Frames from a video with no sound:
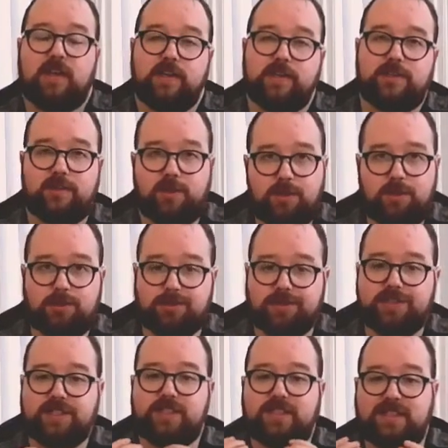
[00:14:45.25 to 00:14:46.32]
as
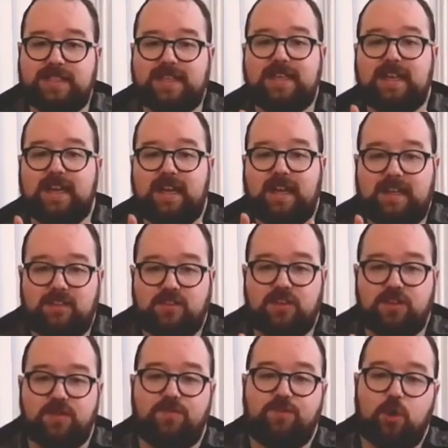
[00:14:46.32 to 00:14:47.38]
tools to dig to the